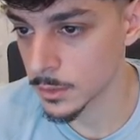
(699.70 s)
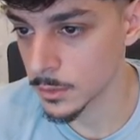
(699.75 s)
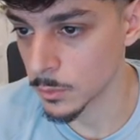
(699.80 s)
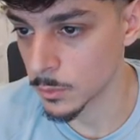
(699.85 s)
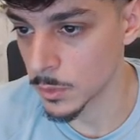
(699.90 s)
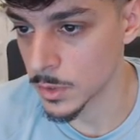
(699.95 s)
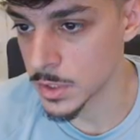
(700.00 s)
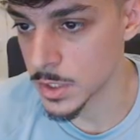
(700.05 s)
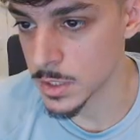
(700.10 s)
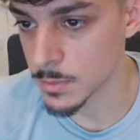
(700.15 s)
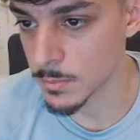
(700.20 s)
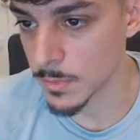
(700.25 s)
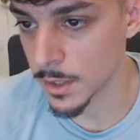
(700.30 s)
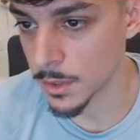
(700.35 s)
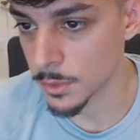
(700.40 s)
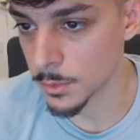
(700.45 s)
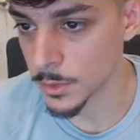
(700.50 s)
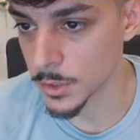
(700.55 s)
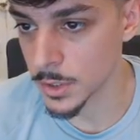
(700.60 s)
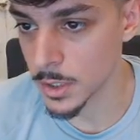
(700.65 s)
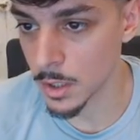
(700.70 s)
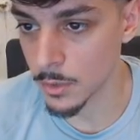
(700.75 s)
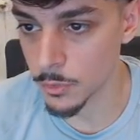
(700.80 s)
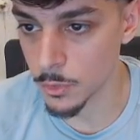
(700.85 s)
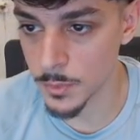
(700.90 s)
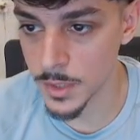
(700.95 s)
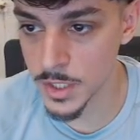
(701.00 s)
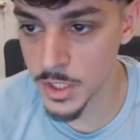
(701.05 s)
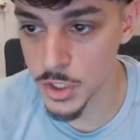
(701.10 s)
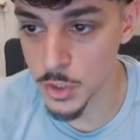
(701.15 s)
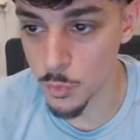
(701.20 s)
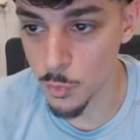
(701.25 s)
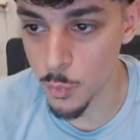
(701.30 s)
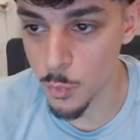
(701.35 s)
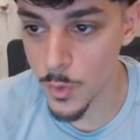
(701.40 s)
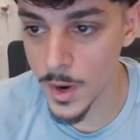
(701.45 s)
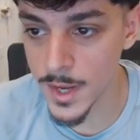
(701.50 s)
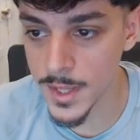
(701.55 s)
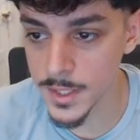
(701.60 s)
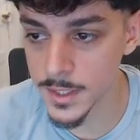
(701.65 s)
which is my third confirmation.
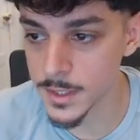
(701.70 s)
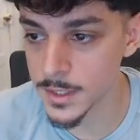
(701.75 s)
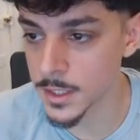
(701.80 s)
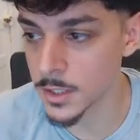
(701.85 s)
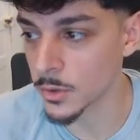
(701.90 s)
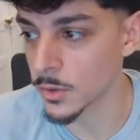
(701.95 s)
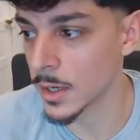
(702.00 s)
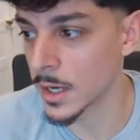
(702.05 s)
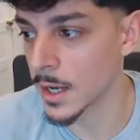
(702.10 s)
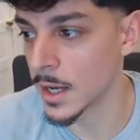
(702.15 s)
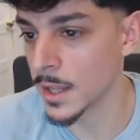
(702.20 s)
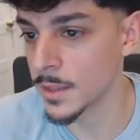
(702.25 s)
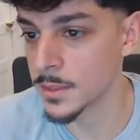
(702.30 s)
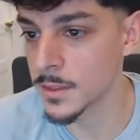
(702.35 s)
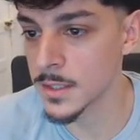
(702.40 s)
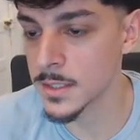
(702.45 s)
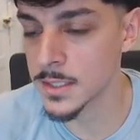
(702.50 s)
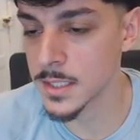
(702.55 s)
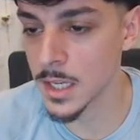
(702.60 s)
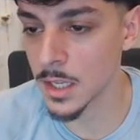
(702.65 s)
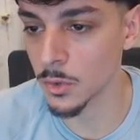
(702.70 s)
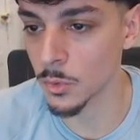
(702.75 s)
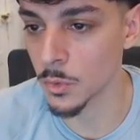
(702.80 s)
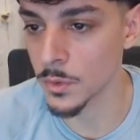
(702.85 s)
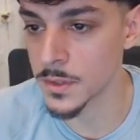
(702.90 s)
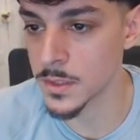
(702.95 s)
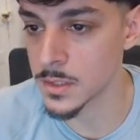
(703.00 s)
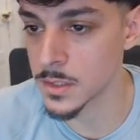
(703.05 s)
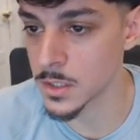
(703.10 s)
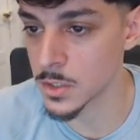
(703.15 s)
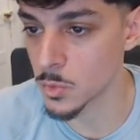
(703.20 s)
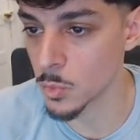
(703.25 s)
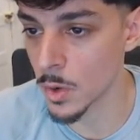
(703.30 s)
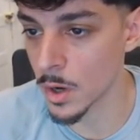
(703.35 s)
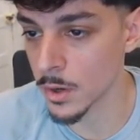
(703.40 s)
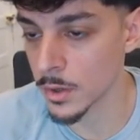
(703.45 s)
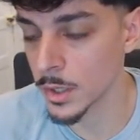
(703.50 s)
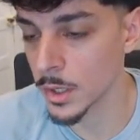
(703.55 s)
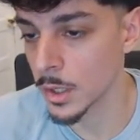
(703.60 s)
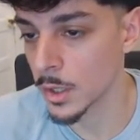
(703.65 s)
Right here at this candle, this is
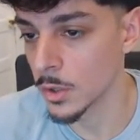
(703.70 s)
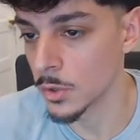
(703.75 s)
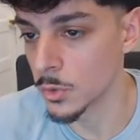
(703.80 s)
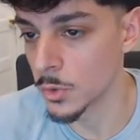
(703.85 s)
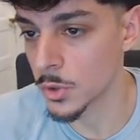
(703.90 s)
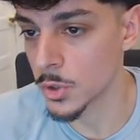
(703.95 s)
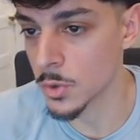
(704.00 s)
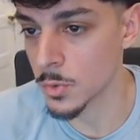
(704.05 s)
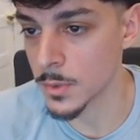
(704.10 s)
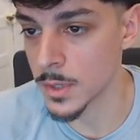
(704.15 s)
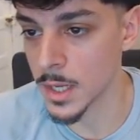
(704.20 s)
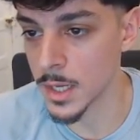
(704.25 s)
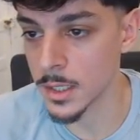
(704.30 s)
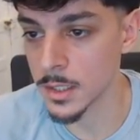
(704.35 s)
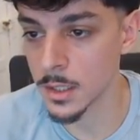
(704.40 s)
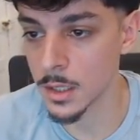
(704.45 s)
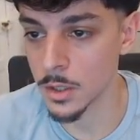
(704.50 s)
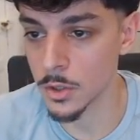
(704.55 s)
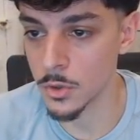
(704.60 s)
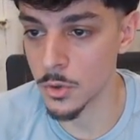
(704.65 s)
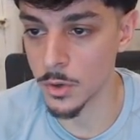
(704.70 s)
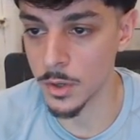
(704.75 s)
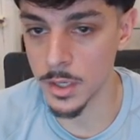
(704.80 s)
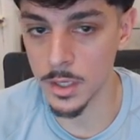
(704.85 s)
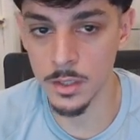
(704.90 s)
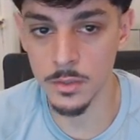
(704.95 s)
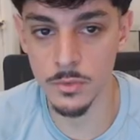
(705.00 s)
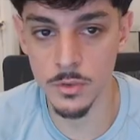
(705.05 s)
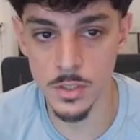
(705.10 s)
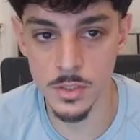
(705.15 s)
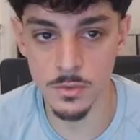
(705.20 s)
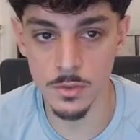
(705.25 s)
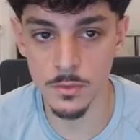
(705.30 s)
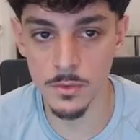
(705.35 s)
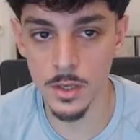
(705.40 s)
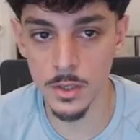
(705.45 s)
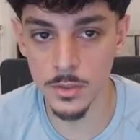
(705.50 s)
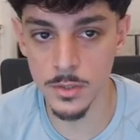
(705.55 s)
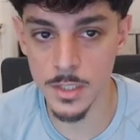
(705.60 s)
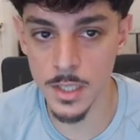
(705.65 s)
where you create your inverse fair
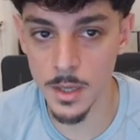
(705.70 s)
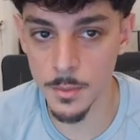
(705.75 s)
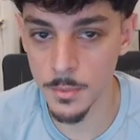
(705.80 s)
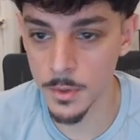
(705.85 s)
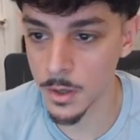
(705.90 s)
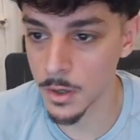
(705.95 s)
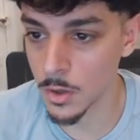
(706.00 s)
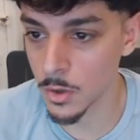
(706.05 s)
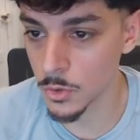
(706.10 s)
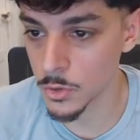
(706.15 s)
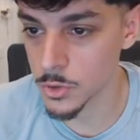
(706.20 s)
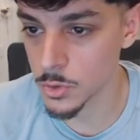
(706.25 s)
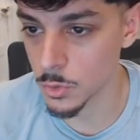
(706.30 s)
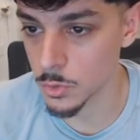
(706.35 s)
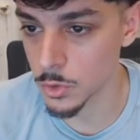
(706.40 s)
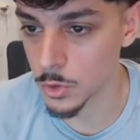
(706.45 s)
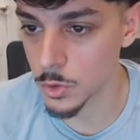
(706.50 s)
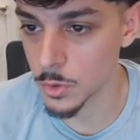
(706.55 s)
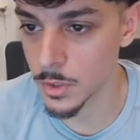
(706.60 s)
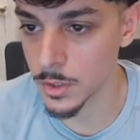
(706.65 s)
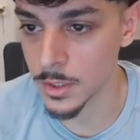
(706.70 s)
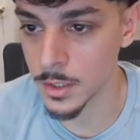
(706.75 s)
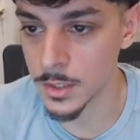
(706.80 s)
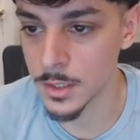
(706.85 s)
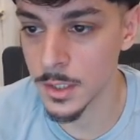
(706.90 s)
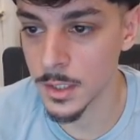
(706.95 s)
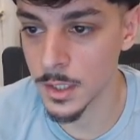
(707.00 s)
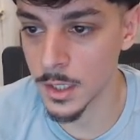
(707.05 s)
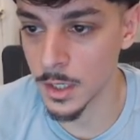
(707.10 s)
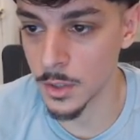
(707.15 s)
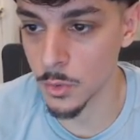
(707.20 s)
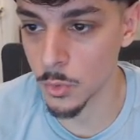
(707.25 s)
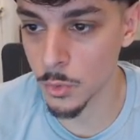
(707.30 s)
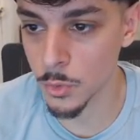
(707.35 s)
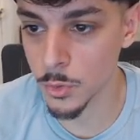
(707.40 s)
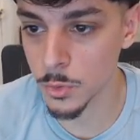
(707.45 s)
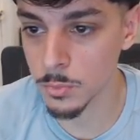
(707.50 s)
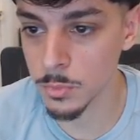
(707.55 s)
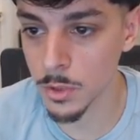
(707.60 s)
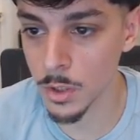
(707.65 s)
value gap. Also, you created an
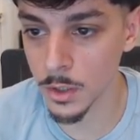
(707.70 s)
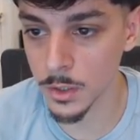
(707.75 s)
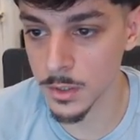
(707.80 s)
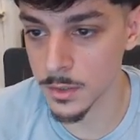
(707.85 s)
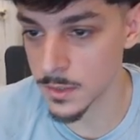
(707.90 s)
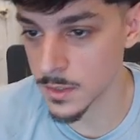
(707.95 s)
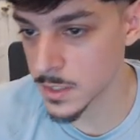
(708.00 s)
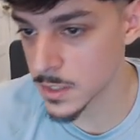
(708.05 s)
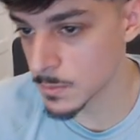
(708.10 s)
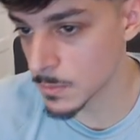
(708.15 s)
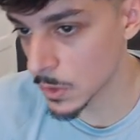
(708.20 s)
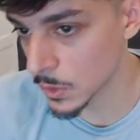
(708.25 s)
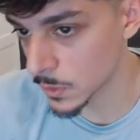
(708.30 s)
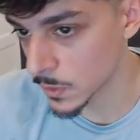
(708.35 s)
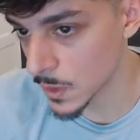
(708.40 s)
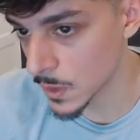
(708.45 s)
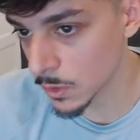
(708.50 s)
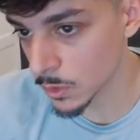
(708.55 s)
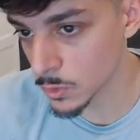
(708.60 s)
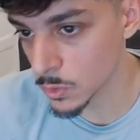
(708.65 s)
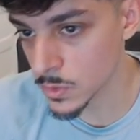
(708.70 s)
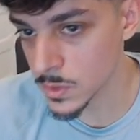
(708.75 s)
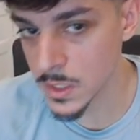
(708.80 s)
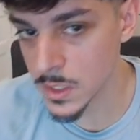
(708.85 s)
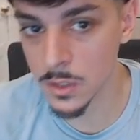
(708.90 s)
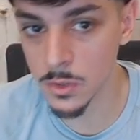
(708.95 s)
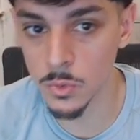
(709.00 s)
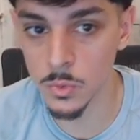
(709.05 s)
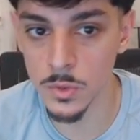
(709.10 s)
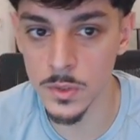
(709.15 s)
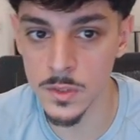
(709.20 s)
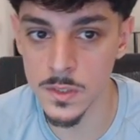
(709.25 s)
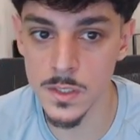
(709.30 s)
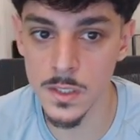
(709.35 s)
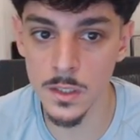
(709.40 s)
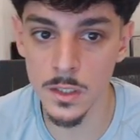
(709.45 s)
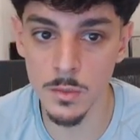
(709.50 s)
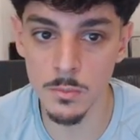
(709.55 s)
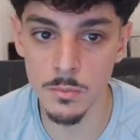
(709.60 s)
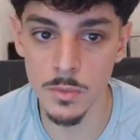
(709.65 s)
order block. This small down close candle is
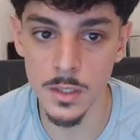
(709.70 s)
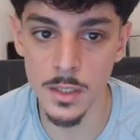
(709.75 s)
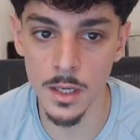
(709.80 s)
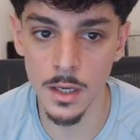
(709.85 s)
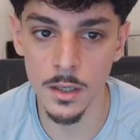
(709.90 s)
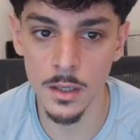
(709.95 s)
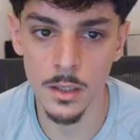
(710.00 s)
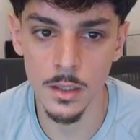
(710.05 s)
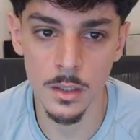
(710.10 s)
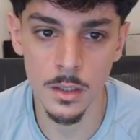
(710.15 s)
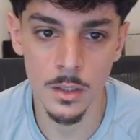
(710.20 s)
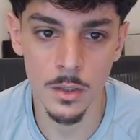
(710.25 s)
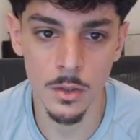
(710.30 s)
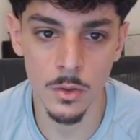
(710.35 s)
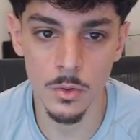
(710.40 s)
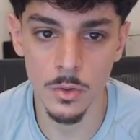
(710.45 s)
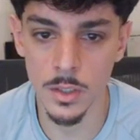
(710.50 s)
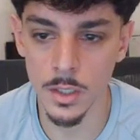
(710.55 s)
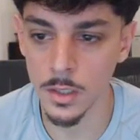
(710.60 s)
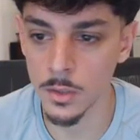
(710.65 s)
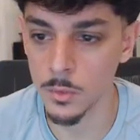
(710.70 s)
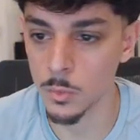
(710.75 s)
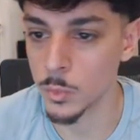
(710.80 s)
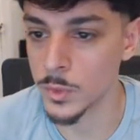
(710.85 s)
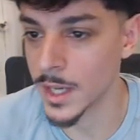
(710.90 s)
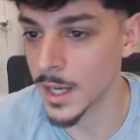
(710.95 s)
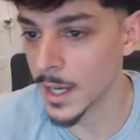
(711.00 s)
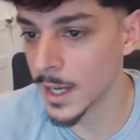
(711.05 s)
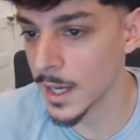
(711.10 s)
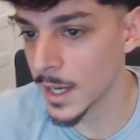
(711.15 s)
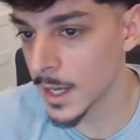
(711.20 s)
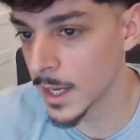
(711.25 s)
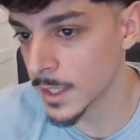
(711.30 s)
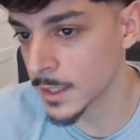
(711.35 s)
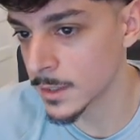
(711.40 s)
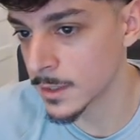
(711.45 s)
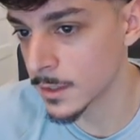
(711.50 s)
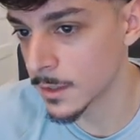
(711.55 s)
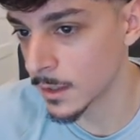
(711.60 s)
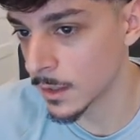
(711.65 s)
telling me that, okay, we
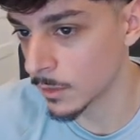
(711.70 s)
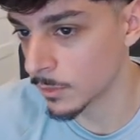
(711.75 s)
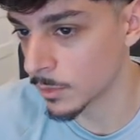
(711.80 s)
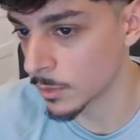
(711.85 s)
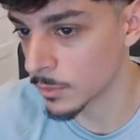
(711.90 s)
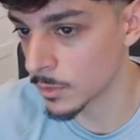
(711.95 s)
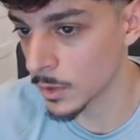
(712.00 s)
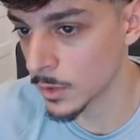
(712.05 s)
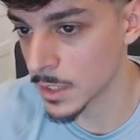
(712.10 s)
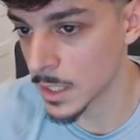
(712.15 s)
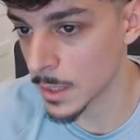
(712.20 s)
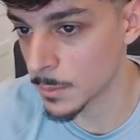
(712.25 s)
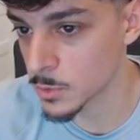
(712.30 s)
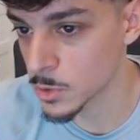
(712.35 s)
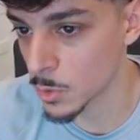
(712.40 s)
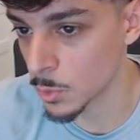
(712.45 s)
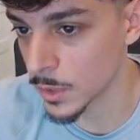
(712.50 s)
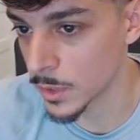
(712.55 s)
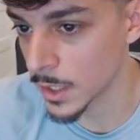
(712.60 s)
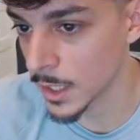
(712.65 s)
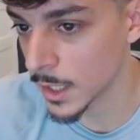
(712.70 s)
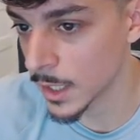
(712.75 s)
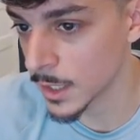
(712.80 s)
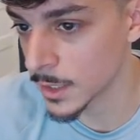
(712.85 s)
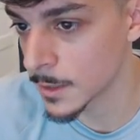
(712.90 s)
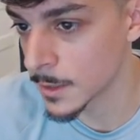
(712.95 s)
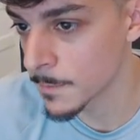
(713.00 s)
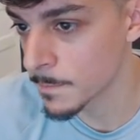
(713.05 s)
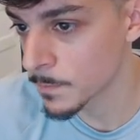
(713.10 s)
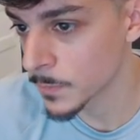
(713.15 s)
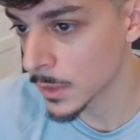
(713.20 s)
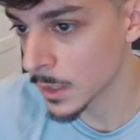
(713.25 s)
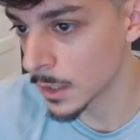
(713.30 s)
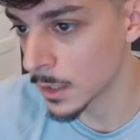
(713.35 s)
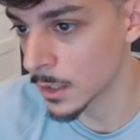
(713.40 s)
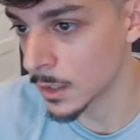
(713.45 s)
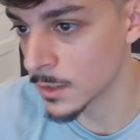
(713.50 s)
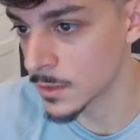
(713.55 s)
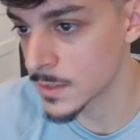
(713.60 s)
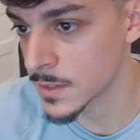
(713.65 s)
had a fair value gap, so we had
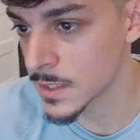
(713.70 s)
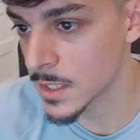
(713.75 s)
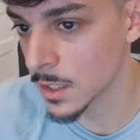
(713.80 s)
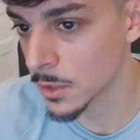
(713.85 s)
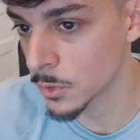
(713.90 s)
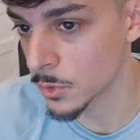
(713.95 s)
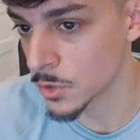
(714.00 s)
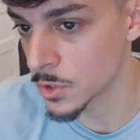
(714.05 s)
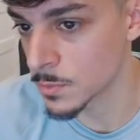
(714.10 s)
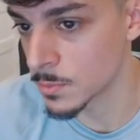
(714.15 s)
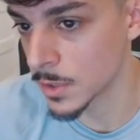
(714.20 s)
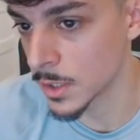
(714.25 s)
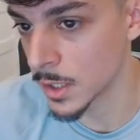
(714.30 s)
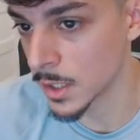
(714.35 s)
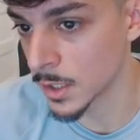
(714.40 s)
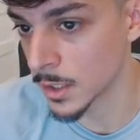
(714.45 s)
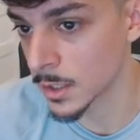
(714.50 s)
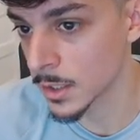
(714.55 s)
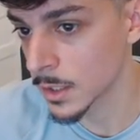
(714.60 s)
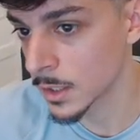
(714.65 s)
sellers being